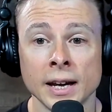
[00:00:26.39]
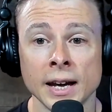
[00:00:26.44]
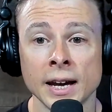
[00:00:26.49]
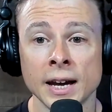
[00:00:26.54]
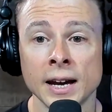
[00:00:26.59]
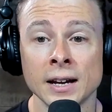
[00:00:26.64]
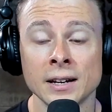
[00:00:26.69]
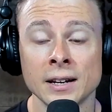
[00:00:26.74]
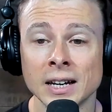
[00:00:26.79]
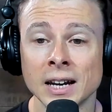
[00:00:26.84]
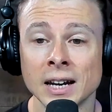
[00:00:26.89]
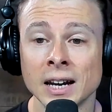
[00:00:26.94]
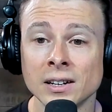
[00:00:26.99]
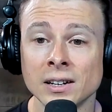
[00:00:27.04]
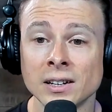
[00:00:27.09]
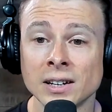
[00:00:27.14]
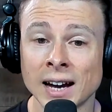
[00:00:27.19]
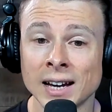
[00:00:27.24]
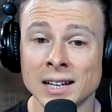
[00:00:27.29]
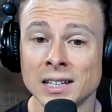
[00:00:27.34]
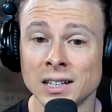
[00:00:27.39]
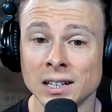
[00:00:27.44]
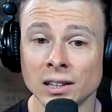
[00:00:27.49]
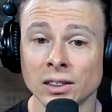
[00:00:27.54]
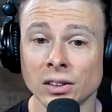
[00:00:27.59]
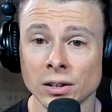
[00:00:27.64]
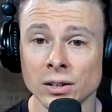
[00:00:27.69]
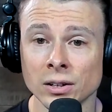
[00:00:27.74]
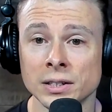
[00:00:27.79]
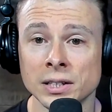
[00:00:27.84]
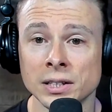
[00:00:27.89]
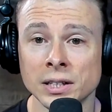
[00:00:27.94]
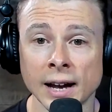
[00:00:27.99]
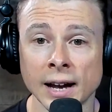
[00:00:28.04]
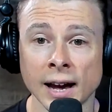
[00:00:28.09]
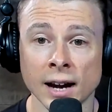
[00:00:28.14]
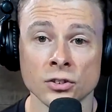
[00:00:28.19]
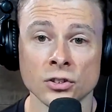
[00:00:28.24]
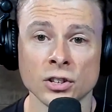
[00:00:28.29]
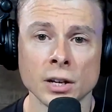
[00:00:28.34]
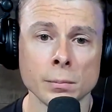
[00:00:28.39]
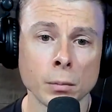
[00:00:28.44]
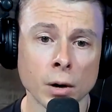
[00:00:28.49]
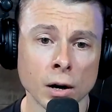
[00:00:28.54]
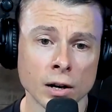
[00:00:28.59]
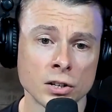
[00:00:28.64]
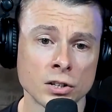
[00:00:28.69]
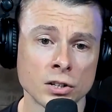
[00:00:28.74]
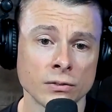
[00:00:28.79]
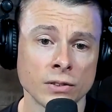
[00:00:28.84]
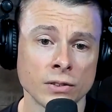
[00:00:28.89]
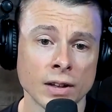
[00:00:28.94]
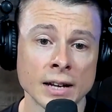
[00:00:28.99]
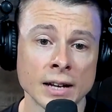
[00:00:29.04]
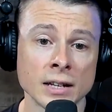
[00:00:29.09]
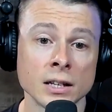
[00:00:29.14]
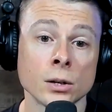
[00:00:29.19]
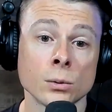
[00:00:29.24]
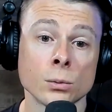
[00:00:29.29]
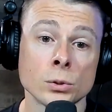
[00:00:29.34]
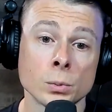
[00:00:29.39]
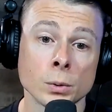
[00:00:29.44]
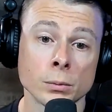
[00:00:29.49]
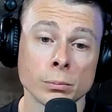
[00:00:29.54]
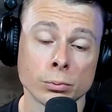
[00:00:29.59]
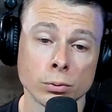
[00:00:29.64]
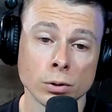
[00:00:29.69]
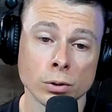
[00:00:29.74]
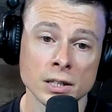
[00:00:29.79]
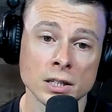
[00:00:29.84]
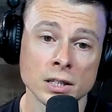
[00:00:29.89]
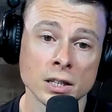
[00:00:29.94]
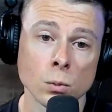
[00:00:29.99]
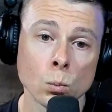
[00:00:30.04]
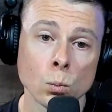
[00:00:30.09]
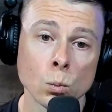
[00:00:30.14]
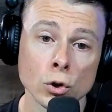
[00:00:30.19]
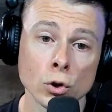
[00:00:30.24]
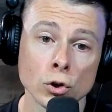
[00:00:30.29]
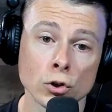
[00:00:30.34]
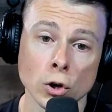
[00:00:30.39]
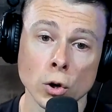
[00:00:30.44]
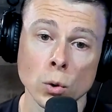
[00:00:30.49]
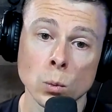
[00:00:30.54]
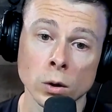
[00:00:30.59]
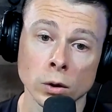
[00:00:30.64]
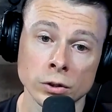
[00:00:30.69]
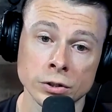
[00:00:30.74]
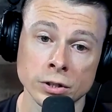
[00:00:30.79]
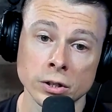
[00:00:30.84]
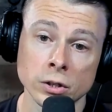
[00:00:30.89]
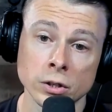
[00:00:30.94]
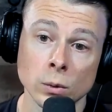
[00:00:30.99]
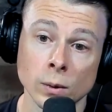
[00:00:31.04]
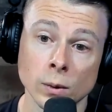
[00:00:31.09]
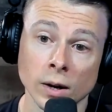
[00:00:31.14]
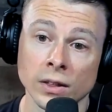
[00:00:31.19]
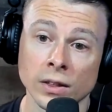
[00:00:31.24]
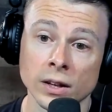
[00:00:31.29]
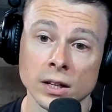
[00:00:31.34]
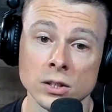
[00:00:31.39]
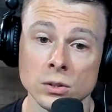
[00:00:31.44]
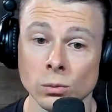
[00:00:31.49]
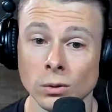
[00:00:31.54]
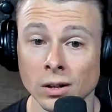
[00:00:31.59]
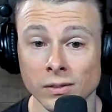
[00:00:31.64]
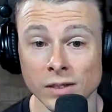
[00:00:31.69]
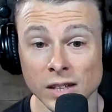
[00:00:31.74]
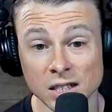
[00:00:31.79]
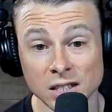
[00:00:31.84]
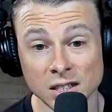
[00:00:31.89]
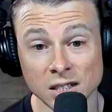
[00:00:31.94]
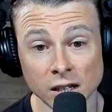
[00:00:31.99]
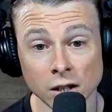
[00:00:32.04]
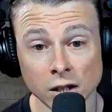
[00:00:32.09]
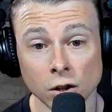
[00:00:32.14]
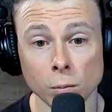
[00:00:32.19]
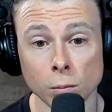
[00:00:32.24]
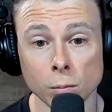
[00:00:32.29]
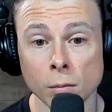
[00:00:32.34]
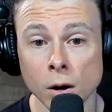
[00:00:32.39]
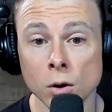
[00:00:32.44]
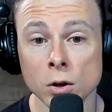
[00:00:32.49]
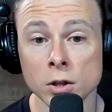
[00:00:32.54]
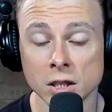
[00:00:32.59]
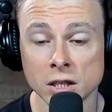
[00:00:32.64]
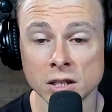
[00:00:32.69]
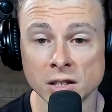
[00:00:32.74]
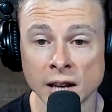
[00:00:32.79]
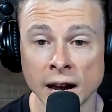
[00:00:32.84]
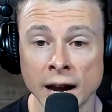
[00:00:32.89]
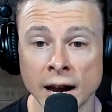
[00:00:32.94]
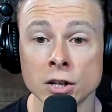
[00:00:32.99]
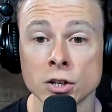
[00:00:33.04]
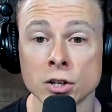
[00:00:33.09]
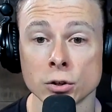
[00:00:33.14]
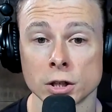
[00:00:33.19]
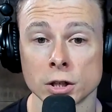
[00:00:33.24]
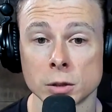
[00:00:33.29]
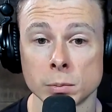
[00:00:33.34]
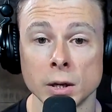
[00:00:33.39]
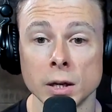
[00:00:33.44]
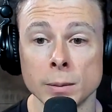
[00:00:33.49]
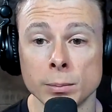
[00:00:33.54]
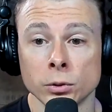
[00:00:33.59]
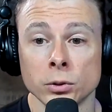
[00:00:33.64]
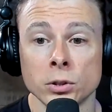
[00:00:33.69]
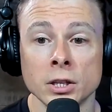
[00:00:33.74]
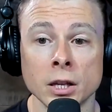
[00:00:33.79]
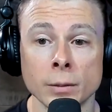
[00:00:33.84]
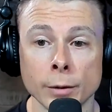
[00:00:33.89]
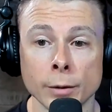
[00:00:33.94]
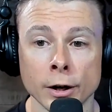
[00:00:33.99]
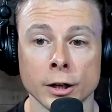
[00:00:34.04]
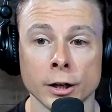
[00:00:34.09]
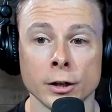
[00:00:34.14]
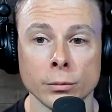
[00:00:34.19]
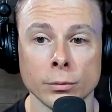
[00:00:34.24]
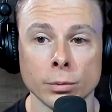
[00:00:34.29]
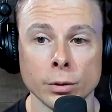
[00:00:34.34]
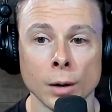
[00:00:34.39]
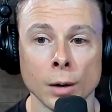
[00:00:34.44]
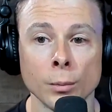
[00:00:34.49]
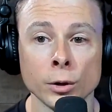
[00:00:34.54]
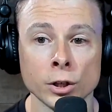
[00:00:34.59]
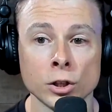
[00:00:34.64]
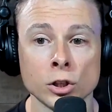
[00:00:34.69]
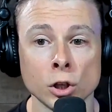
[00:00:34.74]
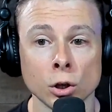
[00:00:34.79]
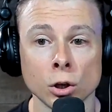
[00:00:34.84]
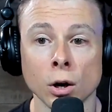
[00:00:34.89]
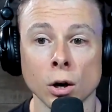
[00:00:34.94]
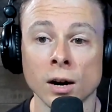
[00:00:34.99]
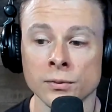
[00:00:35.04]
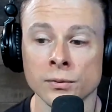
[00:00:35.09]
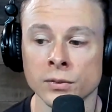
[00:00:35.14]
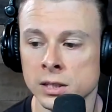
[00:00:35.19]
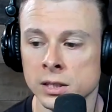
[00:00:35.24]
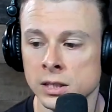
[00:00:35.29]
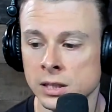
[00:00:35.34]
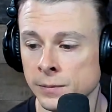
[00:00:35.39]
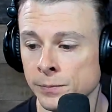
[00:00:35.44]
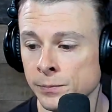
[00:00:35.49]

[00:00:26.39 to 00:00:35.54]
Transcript: And in 1913, actually, in March of that year, was when President Woodrow Wilson, who I think is one of the single most dangerous people to the American Republic, took office.